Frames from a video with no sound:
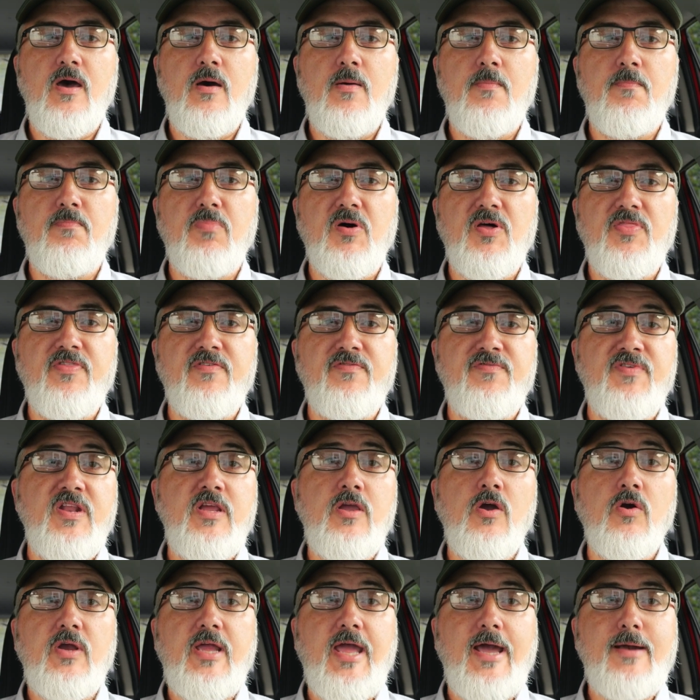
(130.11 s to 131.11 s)
but the video
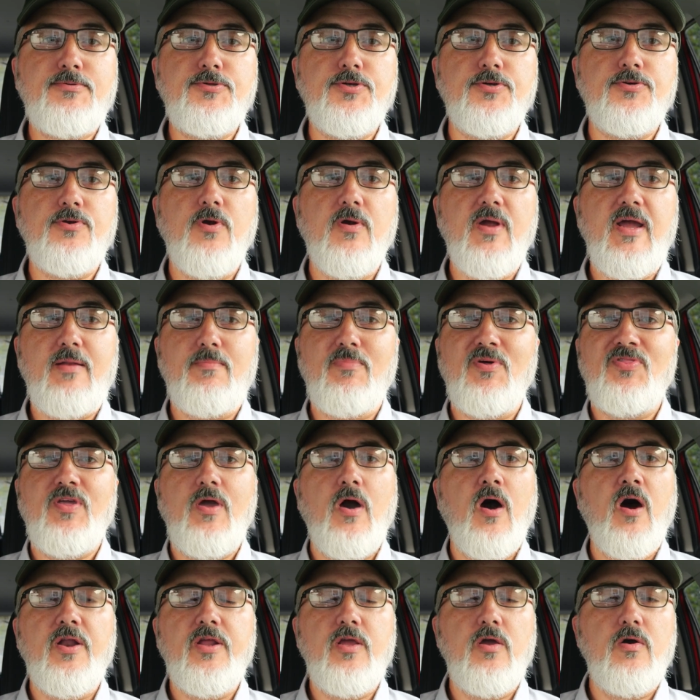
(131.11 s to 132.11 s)
captured great, but the
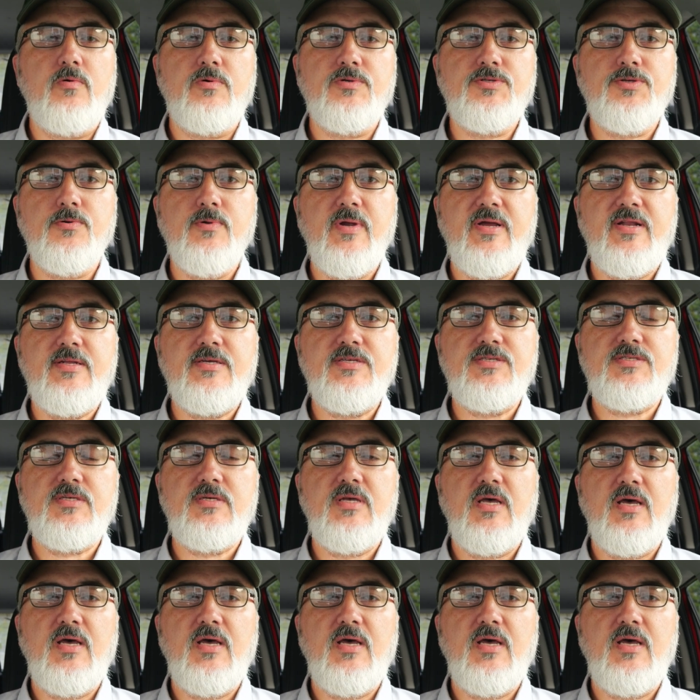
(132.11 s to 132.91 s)
audio was horrendous.